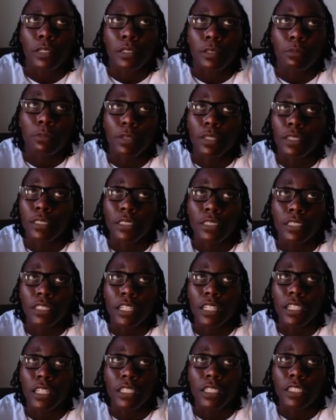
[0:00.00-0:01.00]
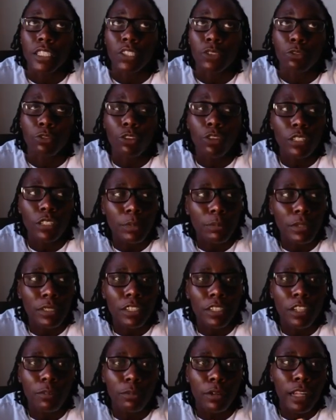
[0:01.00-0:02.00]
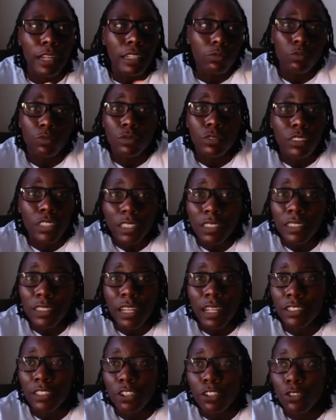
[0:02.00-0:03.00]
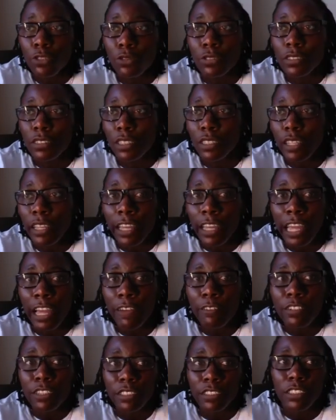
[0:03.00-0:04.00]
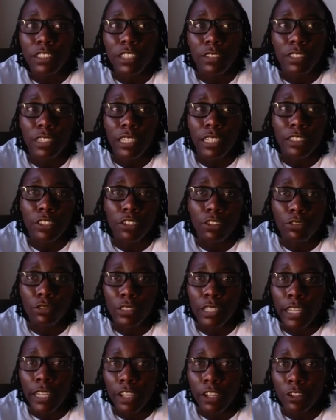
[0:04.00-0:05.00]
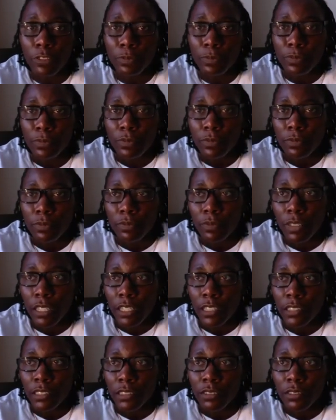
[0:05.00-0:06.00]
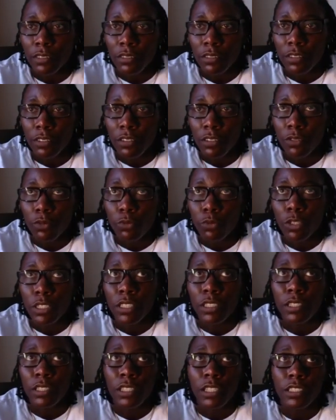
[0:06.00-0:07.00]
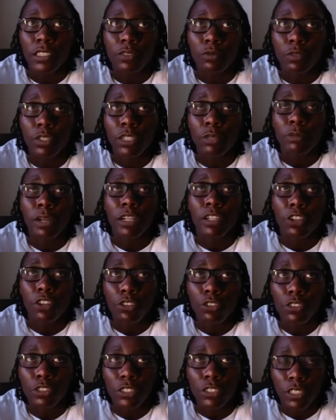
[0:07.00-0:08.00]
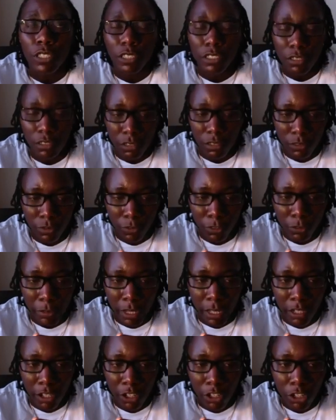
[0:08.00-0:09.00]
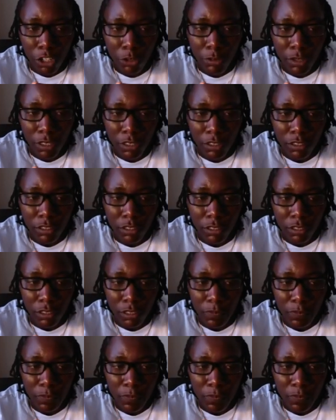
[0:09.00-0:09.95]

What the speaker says: But yeah, growing up in Gulfport, I did not know half of the stuff that I know now. And one of my goals is for back home is to